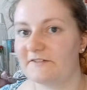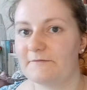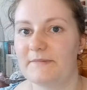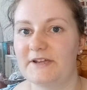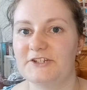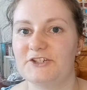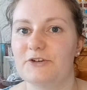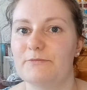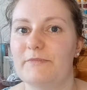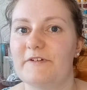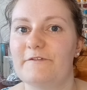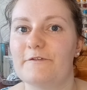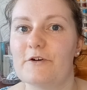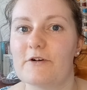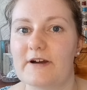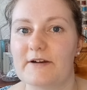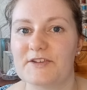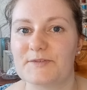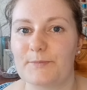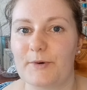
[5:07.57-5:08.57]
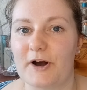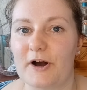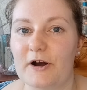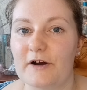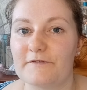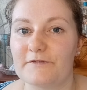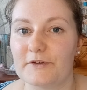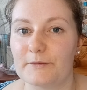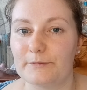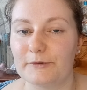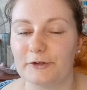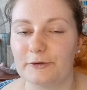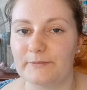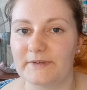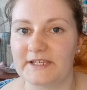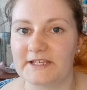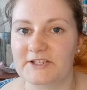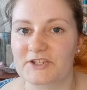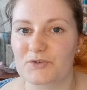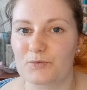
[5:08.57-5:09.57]
I've mentioned before as part of the
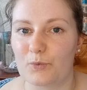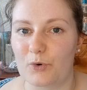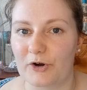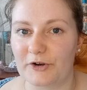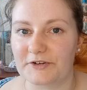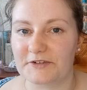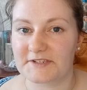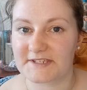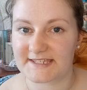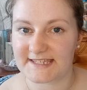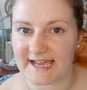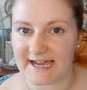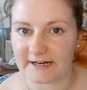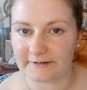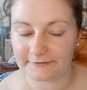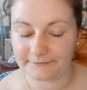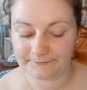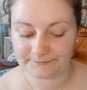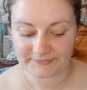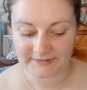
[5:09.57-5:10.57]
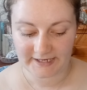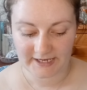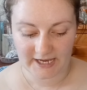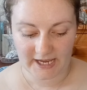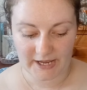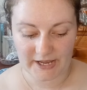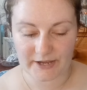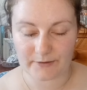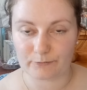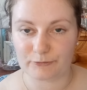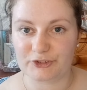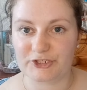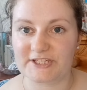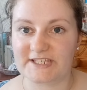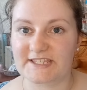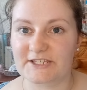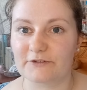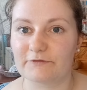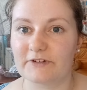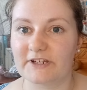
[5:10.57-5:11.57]
Blooming Swan Sal, um, which is
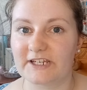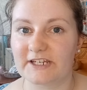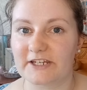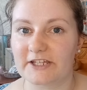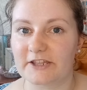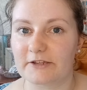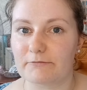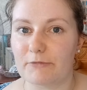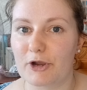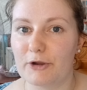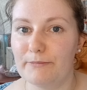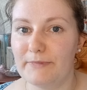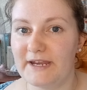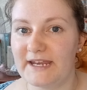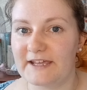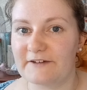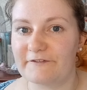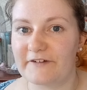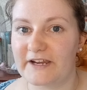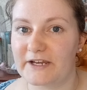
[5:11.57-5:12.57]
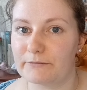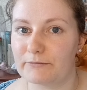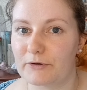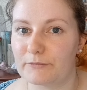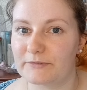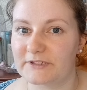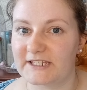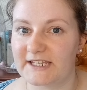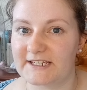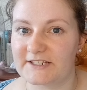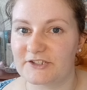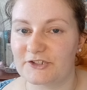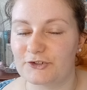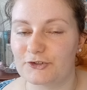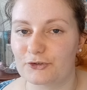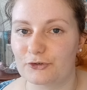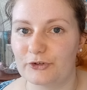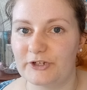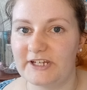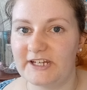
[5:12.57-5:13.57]
still running at the moment if anyone would like to
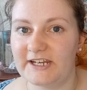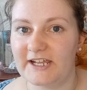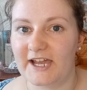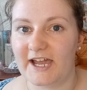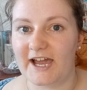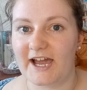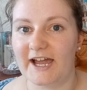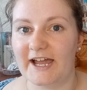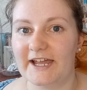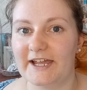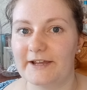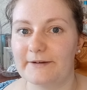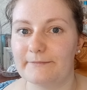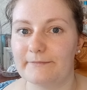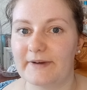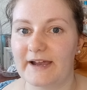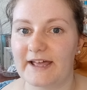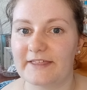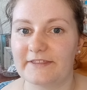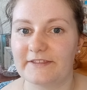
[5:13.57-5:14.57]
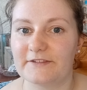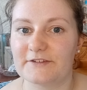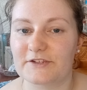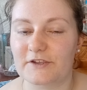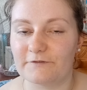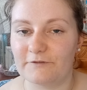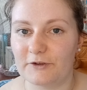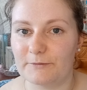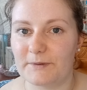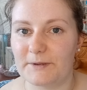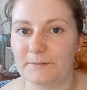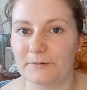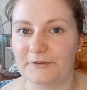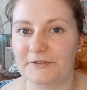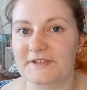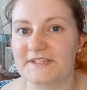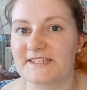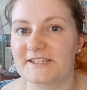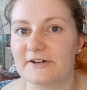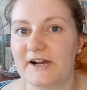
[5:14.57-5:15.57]
join. Um, I think there's a few people
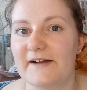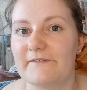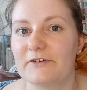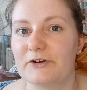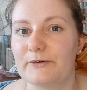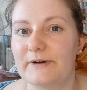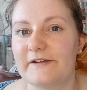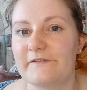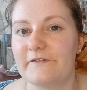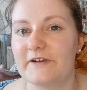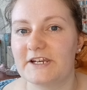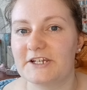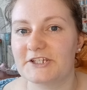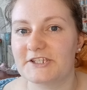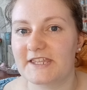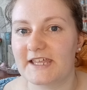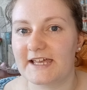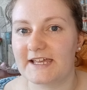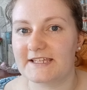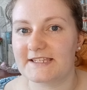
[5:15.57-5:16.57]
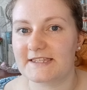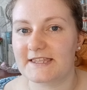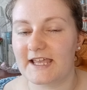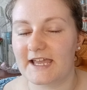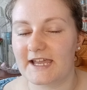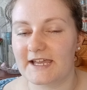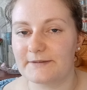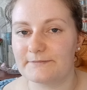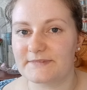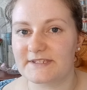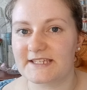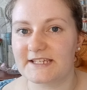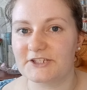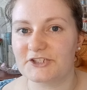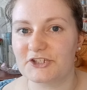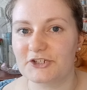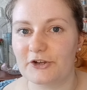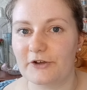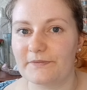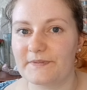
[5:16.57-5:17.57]
that still haven't quite finished their um,
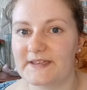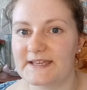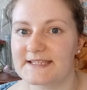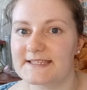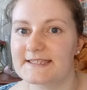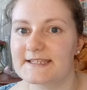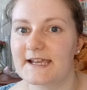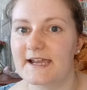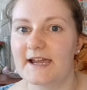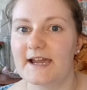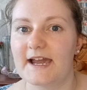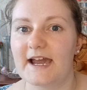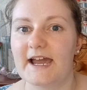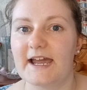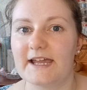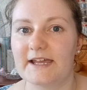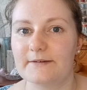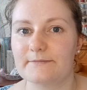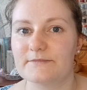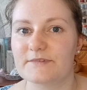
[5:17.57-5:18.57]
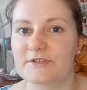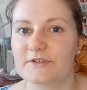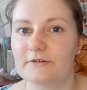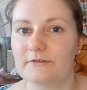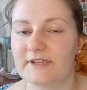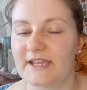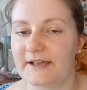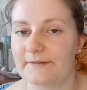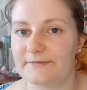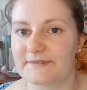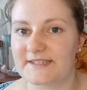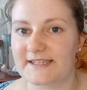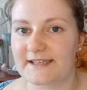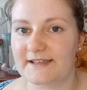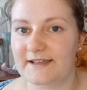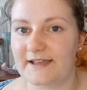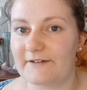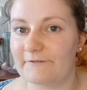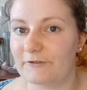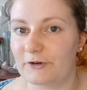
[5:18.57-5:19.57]
stitching on this. Um, so yeah, there's
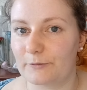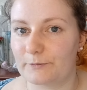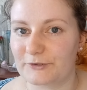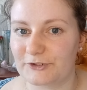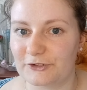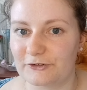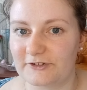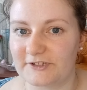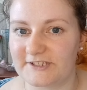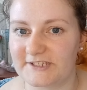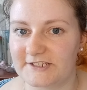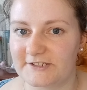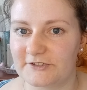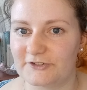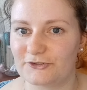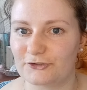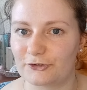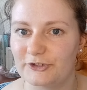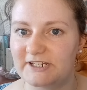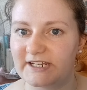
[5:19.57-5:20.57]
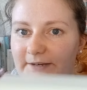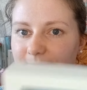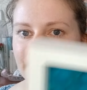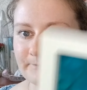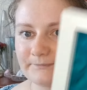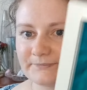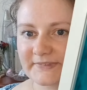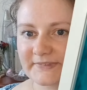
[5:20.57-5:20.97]
every opportunity to join in.